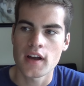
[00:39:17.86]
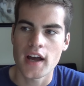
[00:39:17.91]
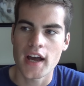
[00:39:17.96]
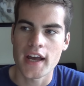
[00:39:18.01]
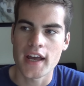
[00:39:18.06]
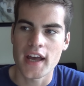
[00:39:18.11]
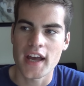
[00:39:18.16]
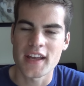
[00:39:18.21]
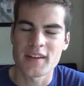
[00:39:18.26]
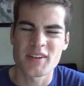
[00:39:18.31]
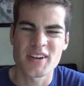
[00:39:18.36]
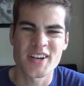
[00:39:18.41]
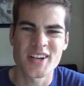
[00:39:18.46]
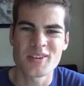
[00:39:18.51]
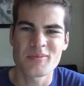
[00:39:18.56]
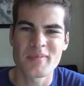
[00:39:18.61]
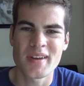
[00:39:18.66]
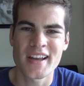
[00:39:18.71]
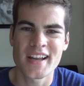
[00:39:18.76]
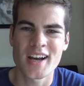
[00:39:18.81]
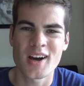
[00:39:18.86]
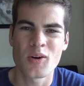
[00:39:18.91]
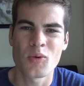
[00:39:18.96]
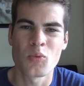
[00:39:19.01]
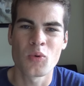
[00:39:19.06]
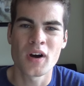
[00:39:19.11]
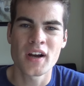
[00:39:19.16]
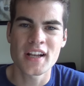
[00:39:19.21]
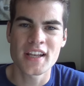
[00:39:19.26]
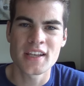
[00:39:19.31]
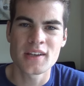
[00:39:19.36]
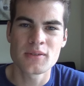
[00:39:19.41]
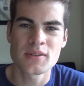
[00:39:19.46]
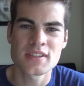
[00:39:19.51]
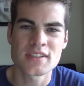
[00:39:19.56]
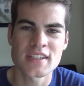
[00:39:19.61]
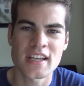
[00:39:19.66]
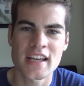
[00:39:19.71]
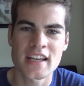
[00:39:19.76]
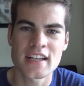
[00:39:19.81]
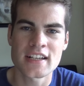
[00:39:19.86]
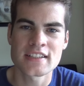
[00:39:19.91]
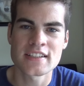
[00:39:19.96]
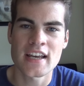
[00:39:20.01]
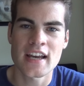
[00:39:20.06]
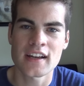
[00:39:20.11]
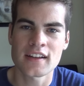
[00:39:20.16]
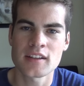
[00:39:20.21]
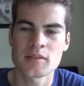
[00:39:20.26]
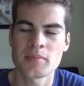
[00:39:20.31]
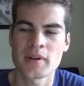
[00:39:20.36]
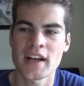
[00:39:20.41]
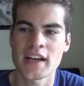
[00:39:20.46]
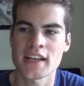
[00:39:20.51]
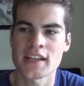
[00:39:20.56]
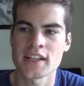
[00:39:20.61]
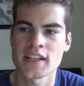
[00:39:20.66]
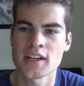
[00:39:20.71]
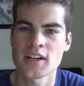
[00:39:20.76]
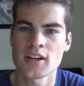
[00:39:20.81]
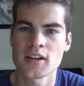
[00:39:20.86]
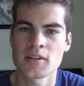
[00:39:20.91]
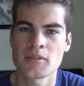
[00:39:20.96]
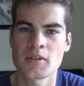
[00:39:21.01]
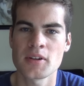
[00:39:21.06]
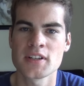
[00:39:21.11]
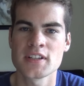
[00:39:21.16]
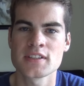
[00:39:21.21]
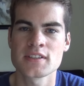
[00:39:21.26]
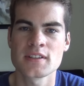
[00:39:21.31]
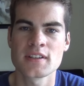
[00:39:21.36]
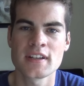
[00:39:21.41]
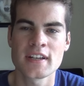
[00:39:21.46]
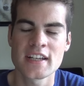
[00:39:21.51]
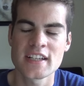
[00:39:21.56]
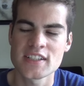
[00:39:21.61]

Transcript: I, I couldn't make out what he was saying exactly, but I could hear just